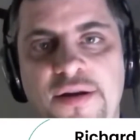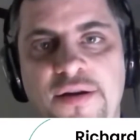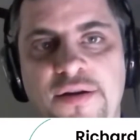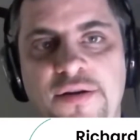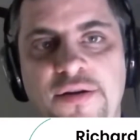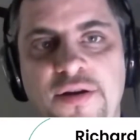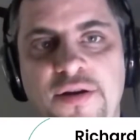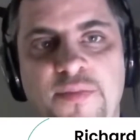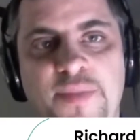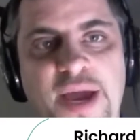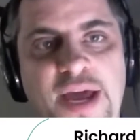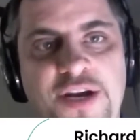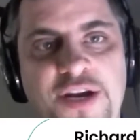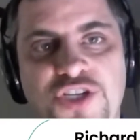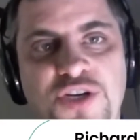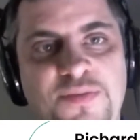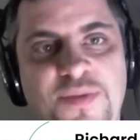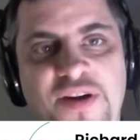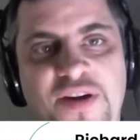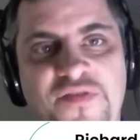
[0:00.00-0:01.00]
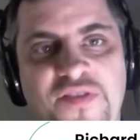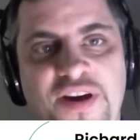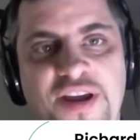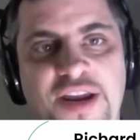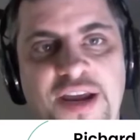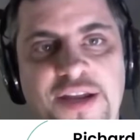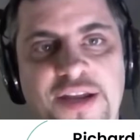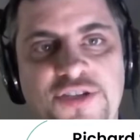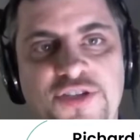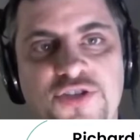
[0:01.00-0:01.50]
managing my
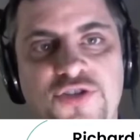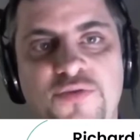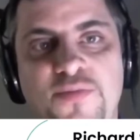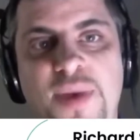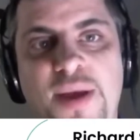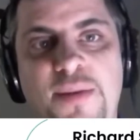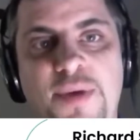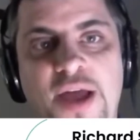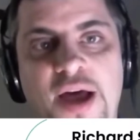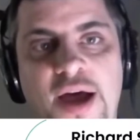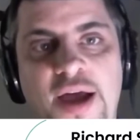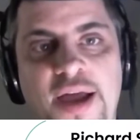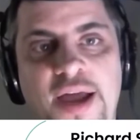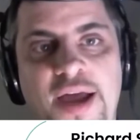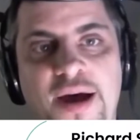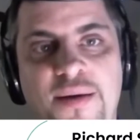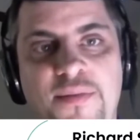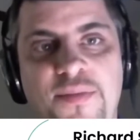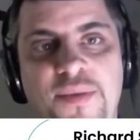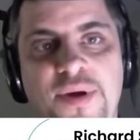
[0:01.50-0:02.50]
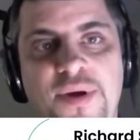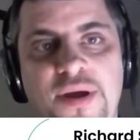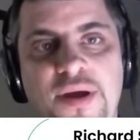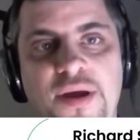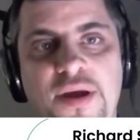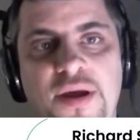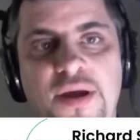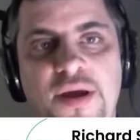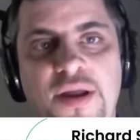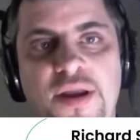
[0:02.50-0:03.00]
finances, or maybe I am
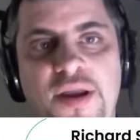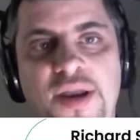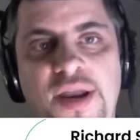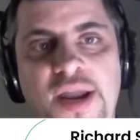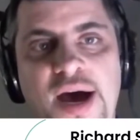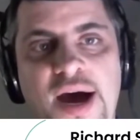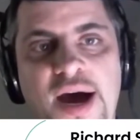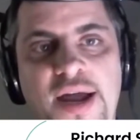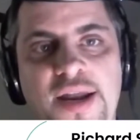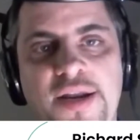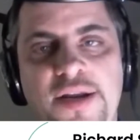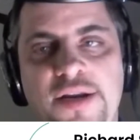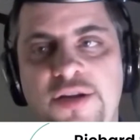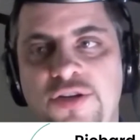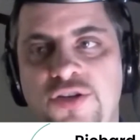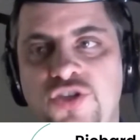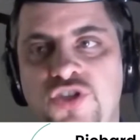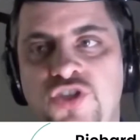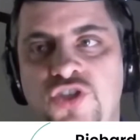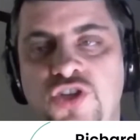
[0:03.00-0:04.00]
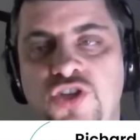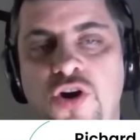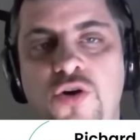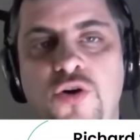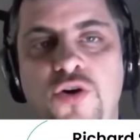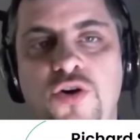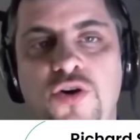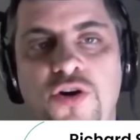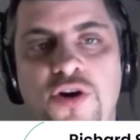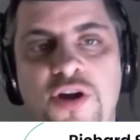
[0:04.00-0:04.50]
not so
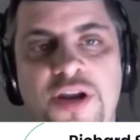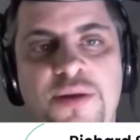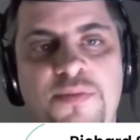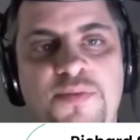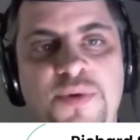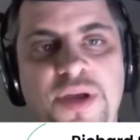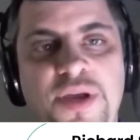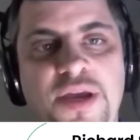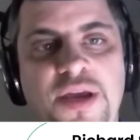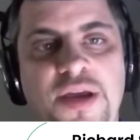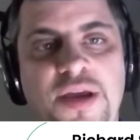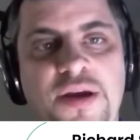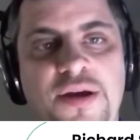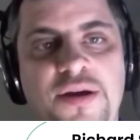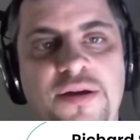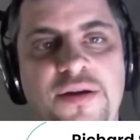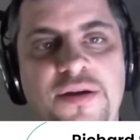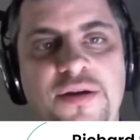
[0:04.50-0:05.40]
good at being